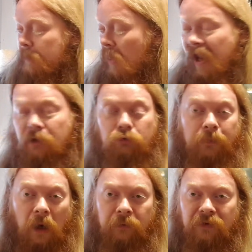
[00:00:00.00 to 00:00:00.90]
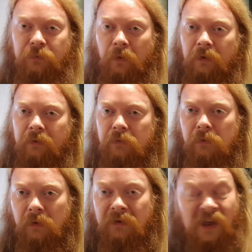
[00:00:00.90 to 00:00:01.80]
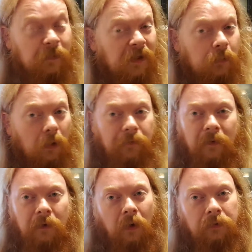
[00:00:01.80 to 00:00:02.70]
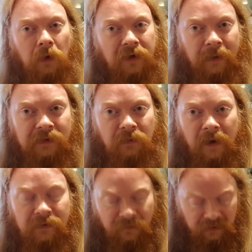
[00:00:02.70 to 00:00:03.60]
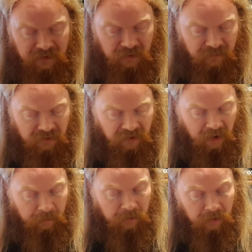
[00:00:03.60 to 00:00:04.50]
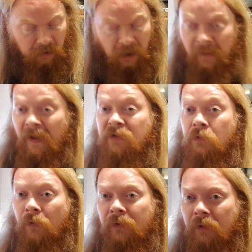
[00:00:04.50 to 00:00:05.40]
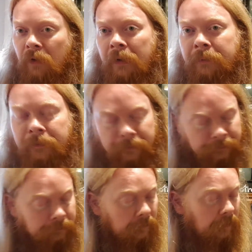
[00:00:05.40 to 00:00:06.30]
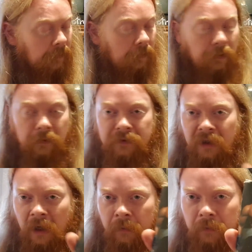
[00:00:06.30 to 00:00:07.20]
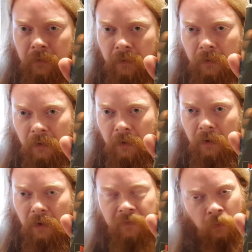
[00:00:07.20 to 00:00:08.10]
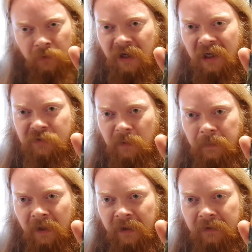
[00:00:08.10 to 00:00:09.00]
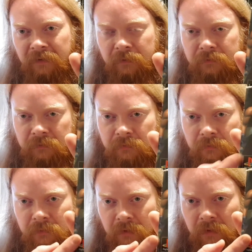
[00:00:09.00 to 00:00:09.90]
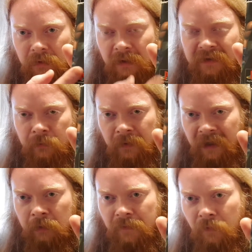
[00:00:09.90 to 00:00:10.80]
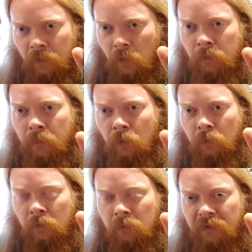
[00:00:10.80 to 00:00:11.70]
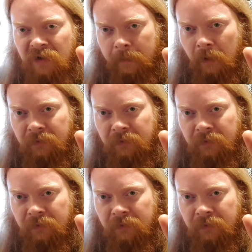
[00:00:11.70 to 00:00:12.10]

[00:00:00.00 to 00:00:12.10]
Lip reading: my extra bonus one. That's me waffling on, not knowing how to finish a video, and that's nothing new. So, of all the games we played, let's all hear it for the humble demo